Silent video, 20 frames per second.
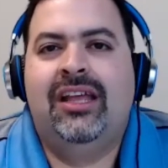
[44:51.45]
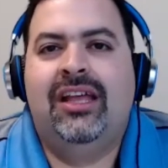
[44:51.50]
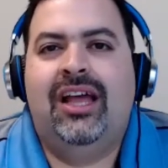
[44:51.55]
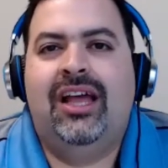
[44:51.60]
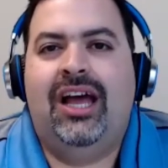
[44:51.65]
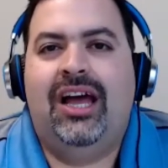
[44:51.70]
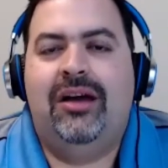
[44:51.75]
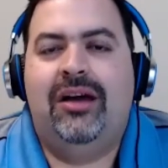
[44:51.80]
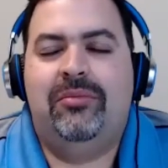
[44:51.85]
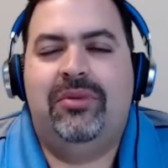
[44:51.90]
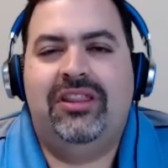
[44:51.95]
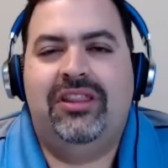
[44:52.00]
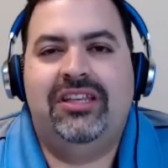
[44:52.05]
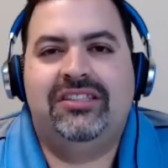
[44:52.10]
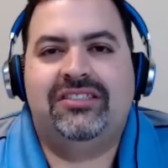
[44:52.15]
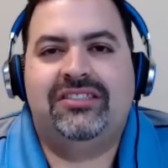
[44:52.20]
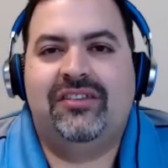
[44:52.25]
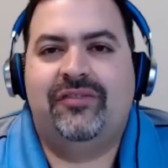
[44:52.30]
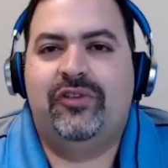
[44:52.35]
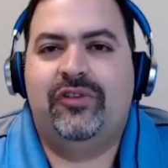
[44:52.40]
But
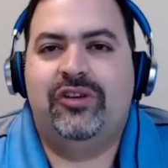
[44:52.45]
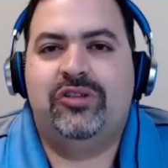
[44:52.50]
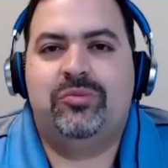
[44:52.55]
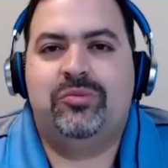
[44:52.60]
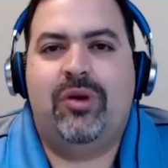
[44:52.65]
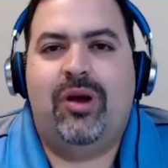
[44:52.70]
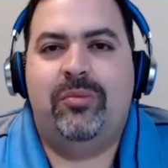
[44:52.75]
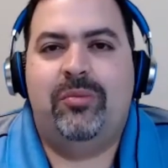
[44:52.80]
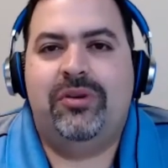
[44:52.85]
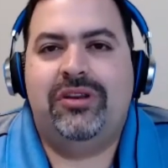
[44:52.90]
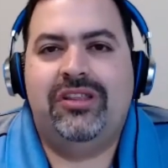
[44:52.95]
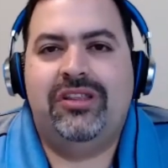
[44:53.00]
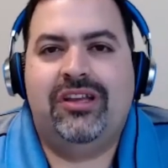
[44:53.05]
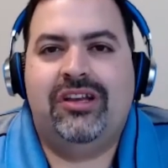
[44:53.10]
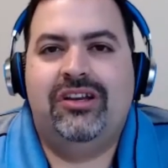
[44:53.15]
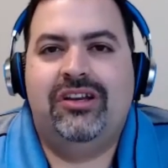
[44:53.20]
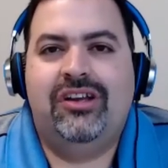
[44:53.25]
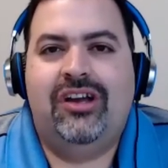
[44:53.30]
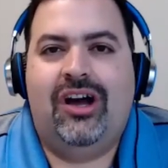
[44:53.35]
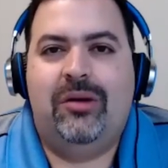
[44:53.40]
it's the first property they're
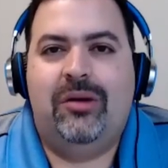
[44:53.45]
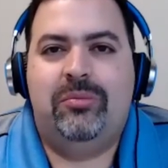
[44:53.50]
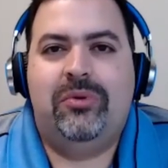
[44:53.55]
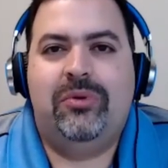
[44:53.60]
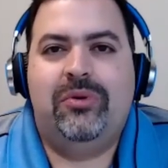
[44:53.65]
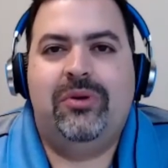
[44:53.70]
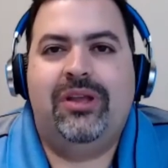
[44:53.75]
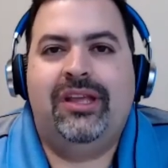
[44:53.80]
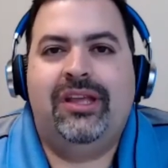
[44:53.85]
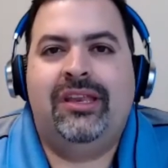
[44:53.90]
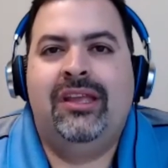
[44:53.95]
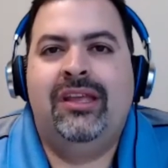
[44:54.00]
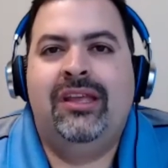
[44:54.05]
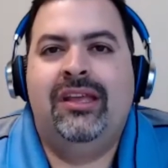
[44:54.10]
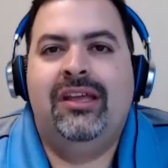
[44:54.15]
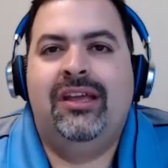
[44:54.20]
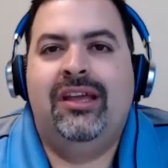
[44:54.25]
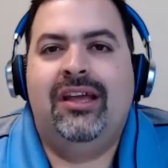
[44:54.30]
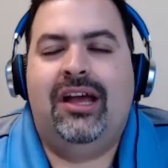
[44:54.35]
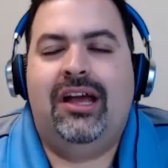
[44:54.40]
going to operate.
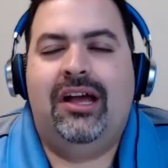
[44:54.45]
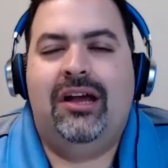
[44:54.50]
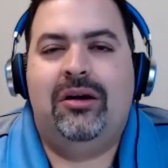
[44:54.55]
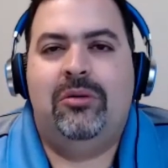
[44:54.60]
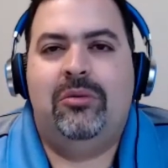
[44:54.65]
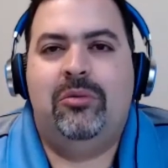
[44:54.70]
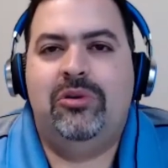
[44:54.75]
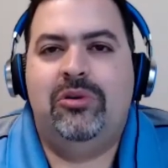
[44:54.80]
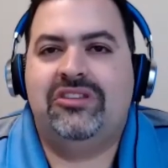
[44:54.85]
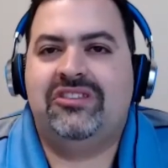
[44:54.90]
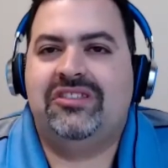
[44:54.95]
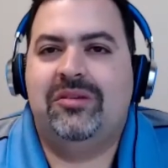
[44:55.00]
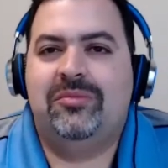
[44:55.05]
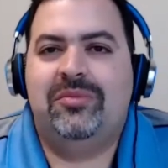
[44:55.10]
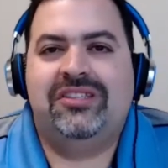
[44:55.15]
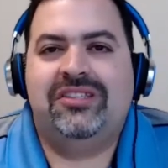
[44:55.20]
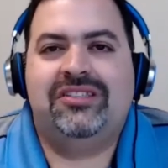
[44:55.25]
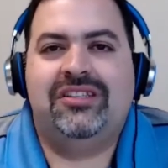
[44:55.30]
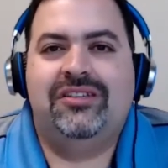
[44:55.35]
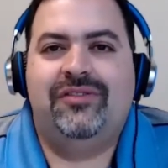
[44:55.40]
What's the
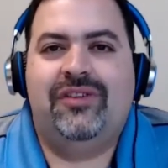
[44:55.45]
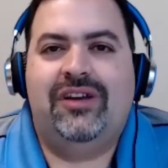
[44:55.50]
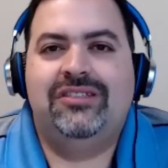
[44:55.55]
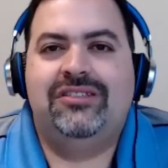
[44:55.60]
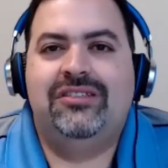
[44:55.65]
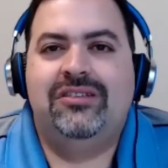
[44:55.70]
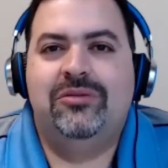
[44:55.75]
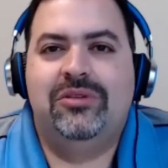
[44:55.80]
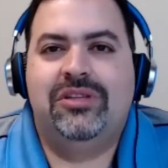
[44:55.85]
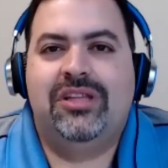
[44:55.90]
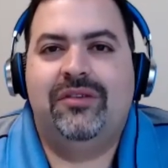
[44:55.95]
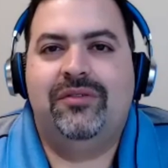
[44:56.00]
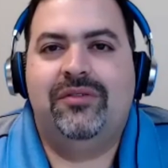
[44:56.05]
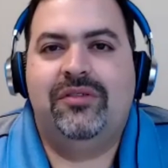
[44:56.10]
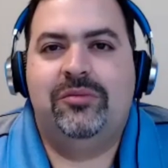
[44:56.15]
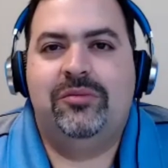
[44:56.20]
best advice you would give them?